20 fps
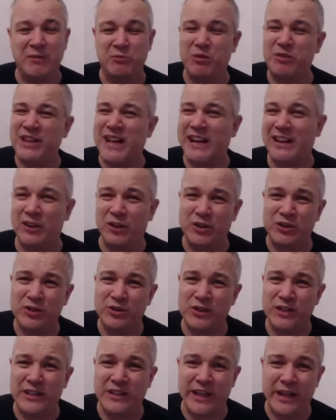and then we've kind
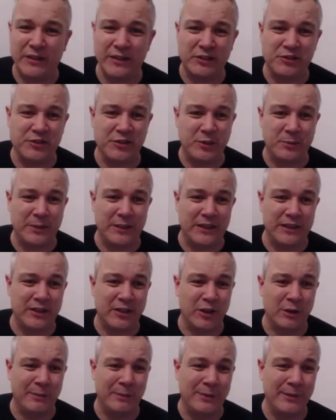of got to do the
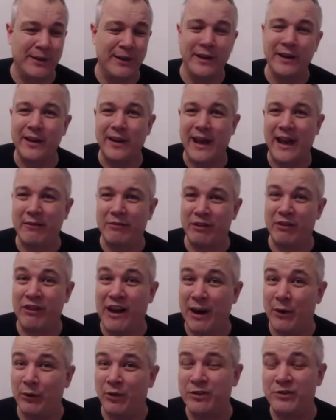Super League Cup
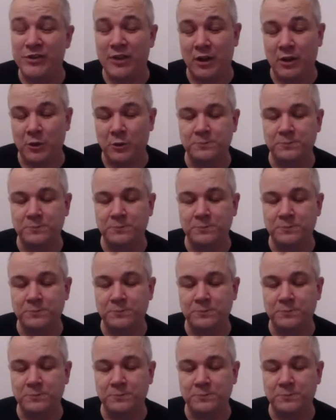every round.